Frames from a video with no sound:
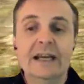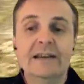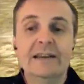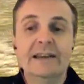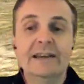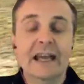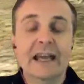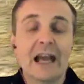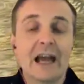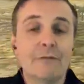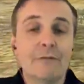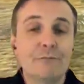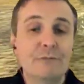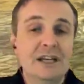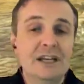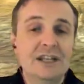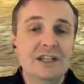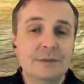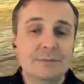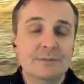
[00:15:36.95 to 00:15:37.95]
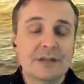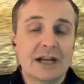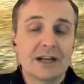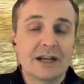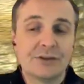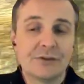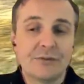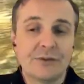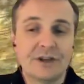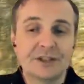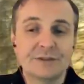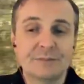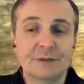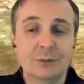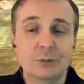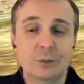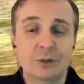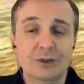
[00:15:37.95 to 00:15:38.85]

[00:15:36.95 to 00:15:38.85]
They have medium tank traverse speed,